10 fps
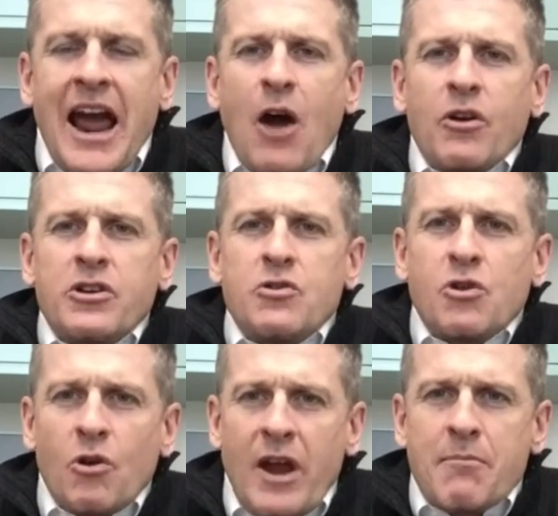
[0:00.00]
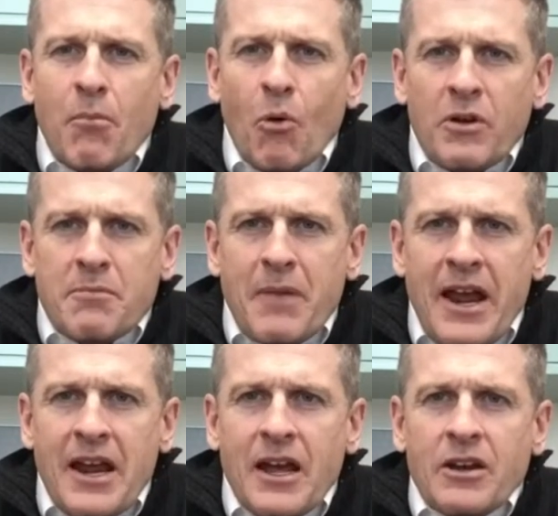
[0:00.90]
How can you create more
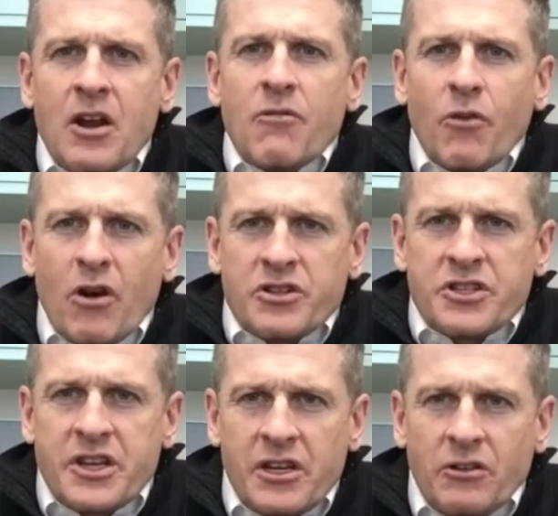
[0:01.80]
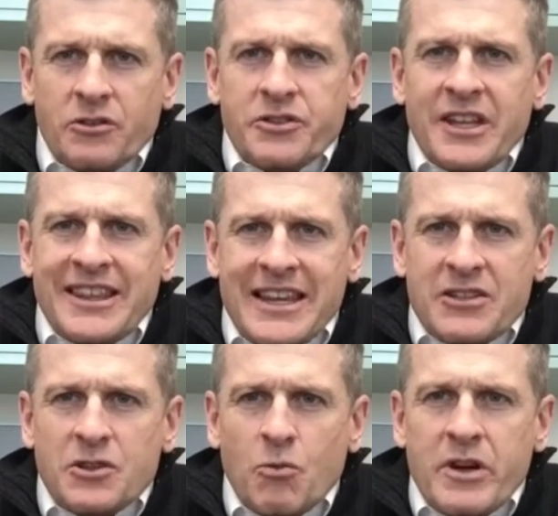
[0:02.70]
demand for our skills and the
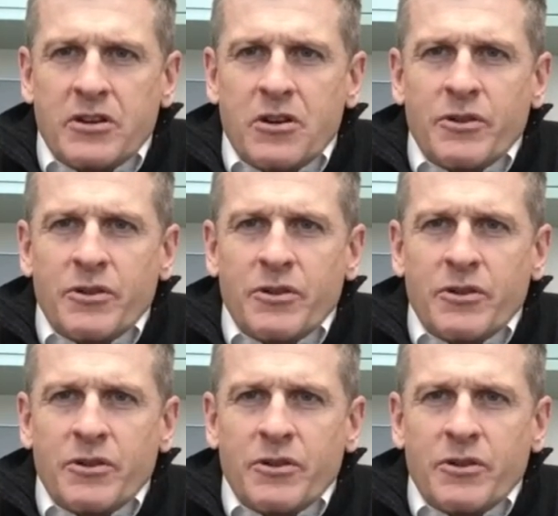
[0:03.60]
things that we do?